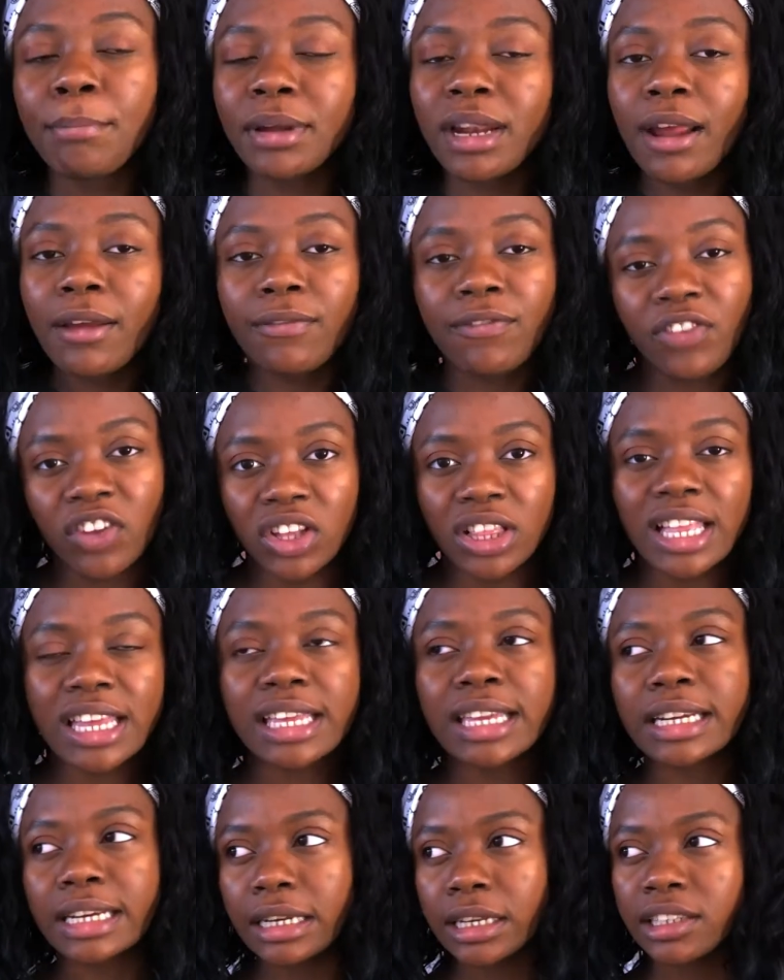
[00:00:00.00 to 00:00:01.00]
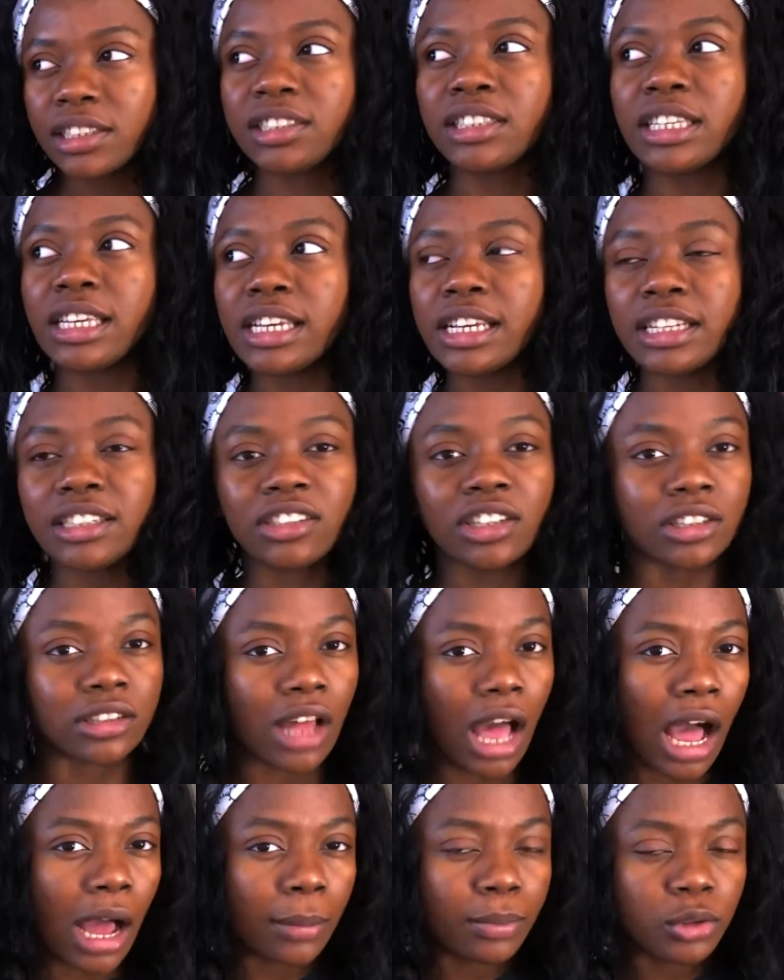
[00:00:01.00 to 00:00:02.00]
but I feel like it is the
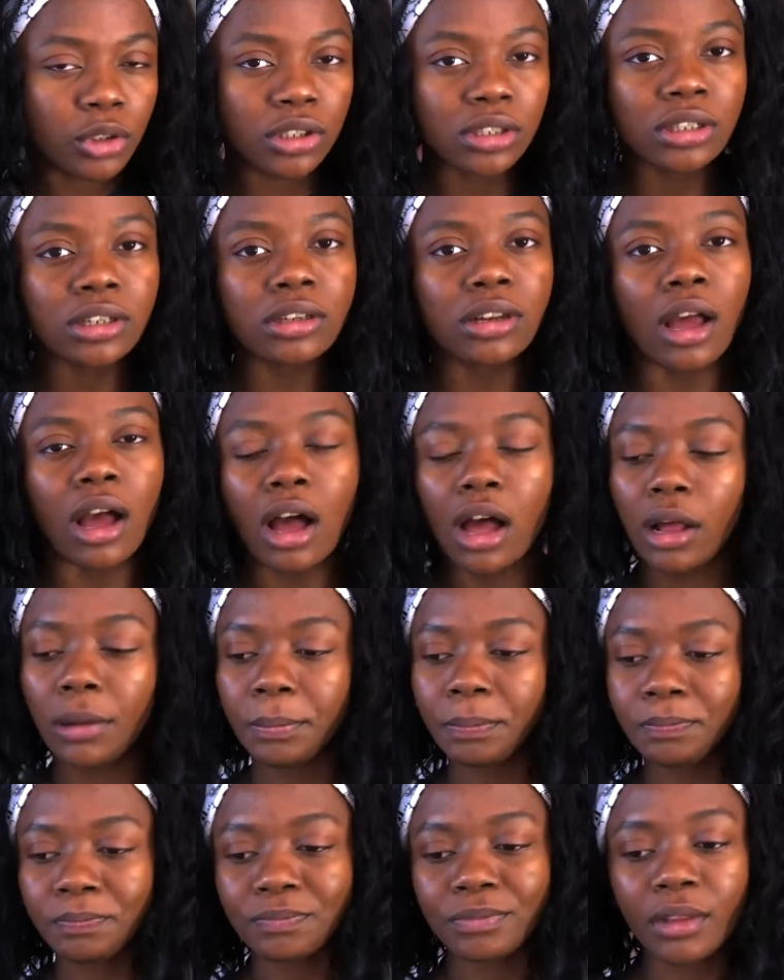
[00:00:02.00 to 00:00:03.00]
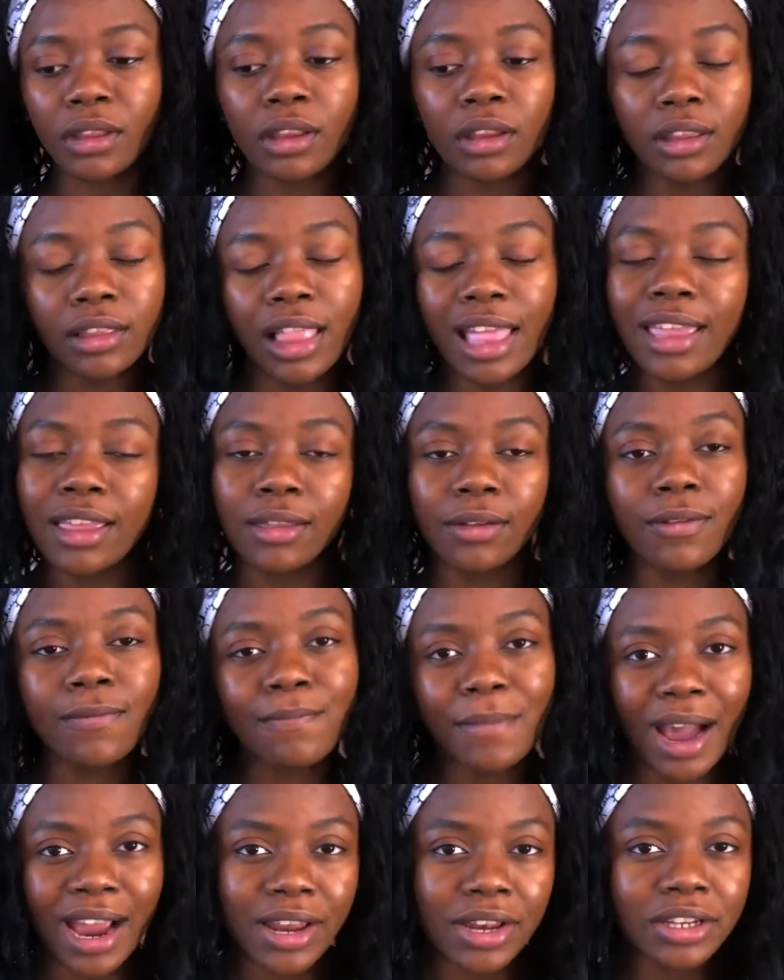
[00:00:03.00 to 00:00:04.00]
easiest option um, like
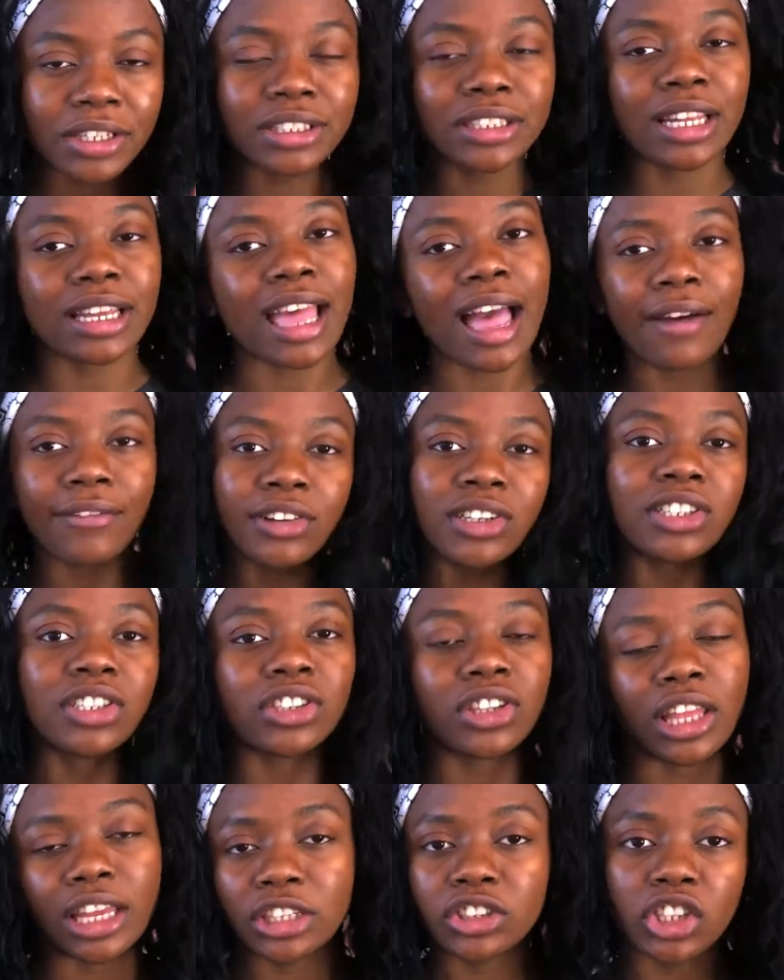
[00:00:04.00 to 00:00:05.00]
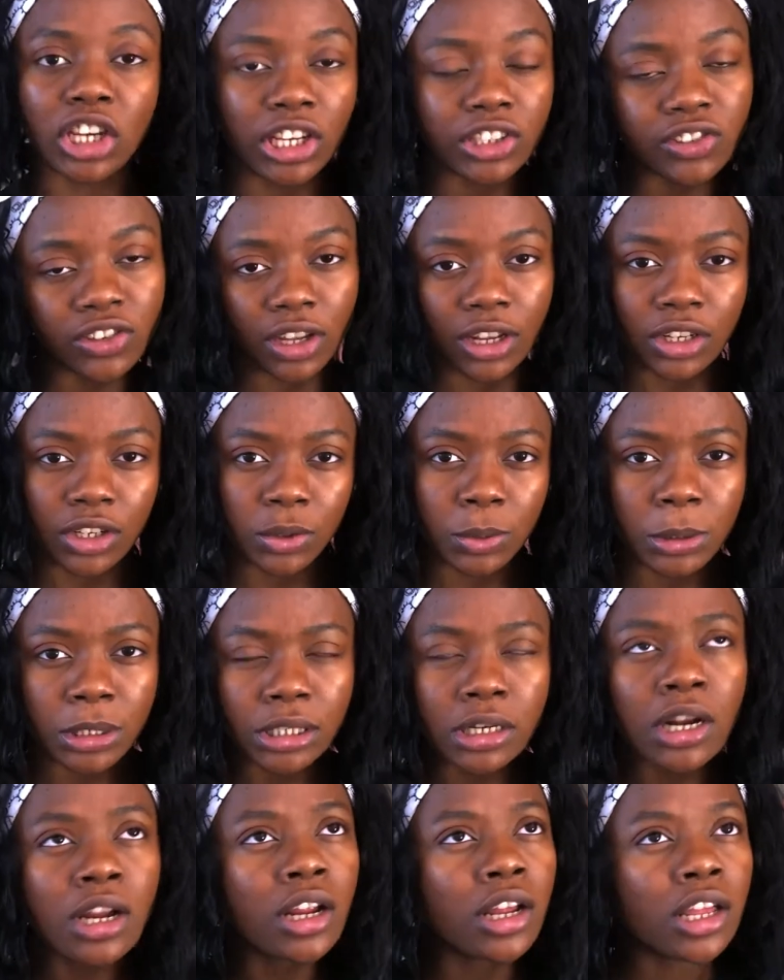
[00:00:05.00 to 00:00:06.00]
minus like having to like change the
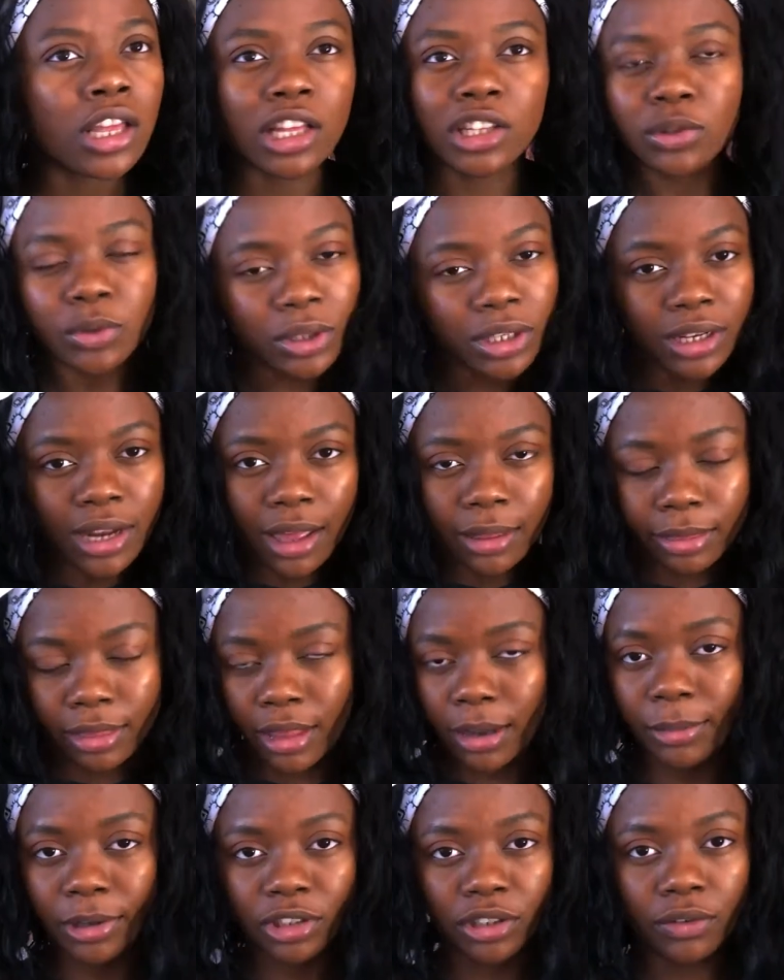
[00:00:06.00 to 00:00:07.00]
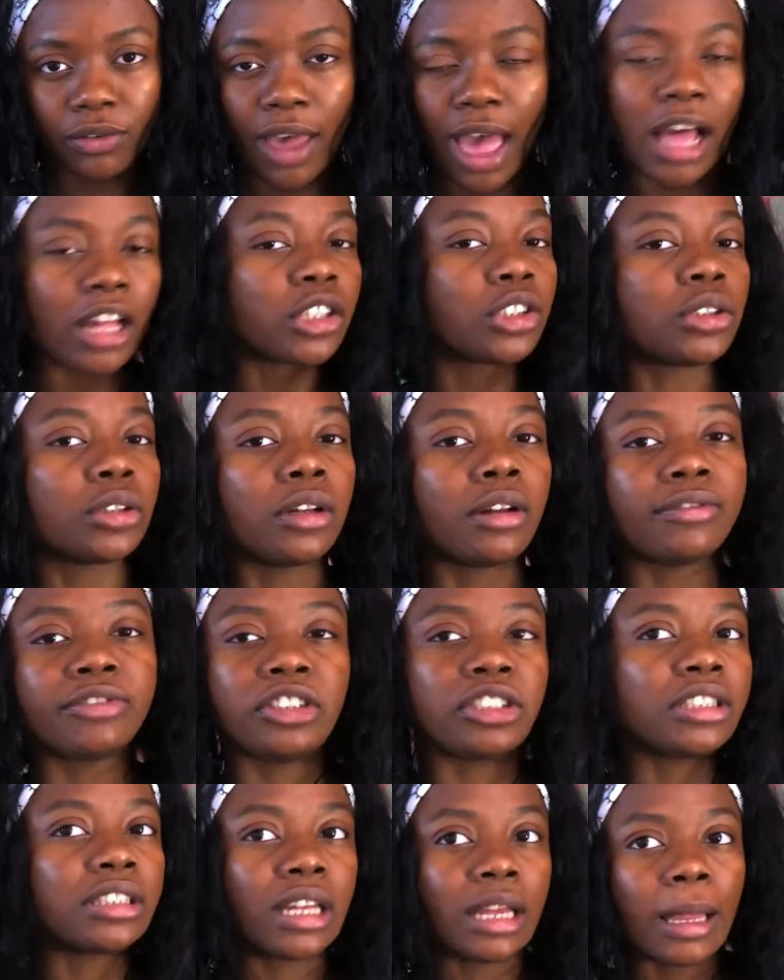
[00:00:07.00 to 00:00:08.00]
underwear it's really not that much of a hassle of
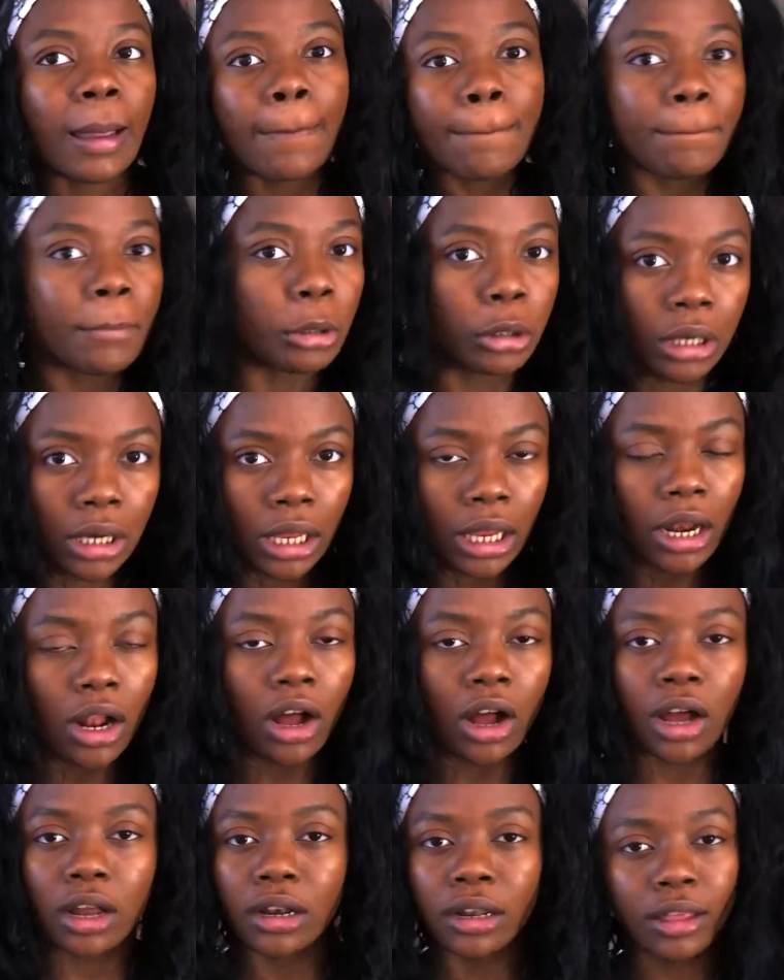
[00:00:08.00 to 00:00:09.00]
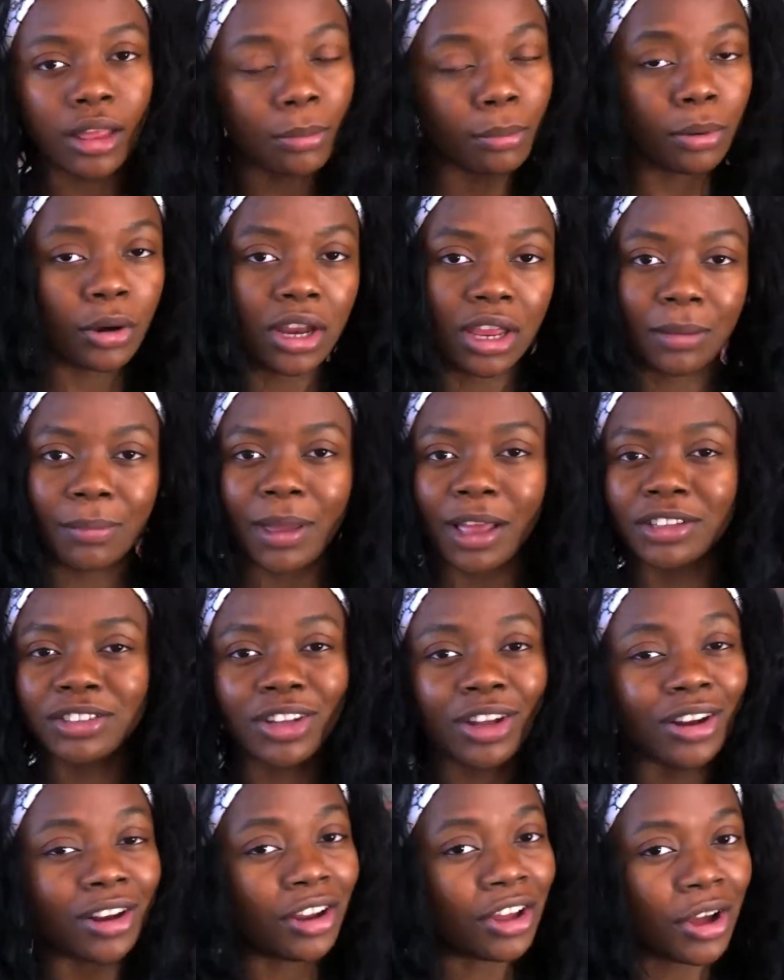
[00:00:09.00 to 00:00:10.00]
just like putting it on and then putting your
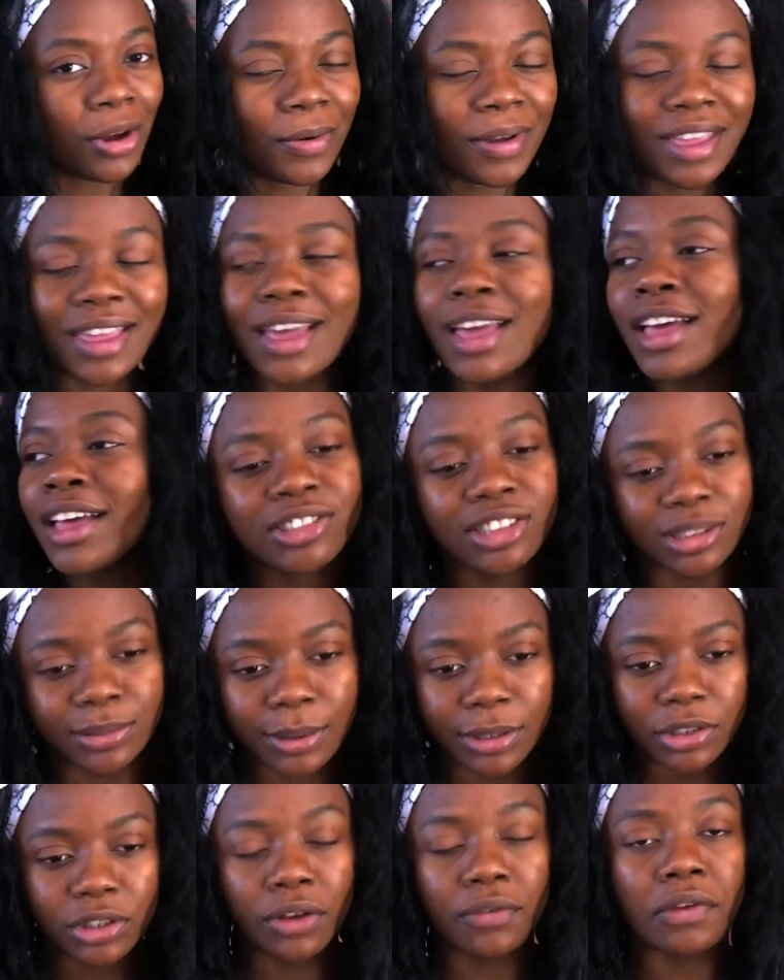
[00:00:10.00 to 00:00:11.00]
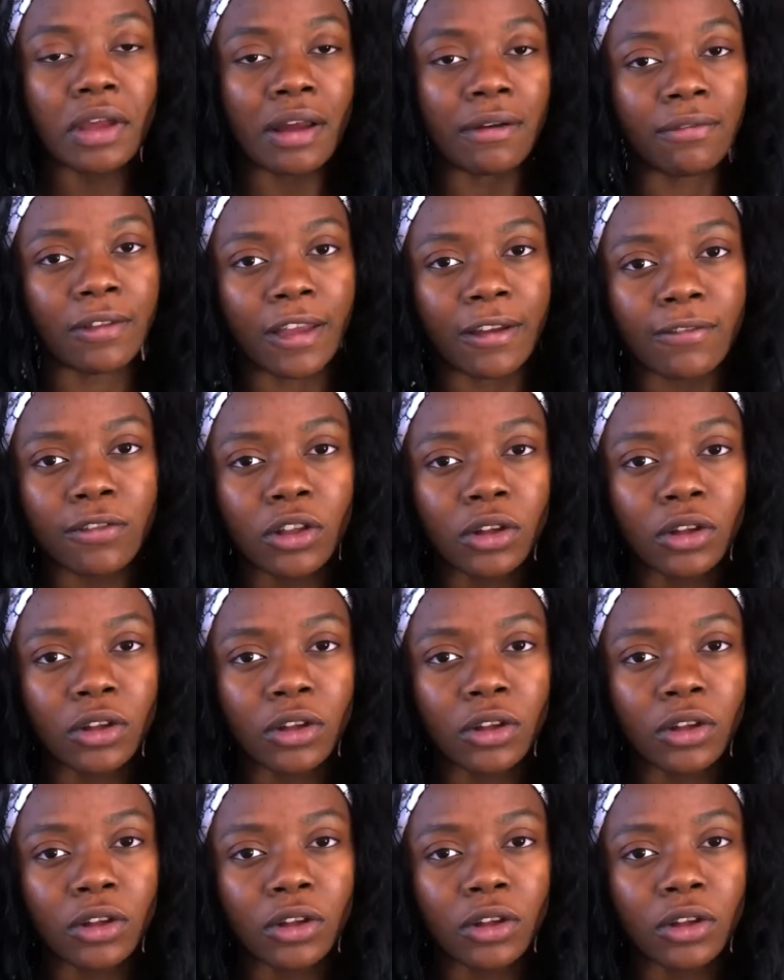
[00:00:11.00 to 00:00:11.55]
pants on and going so especially if you have light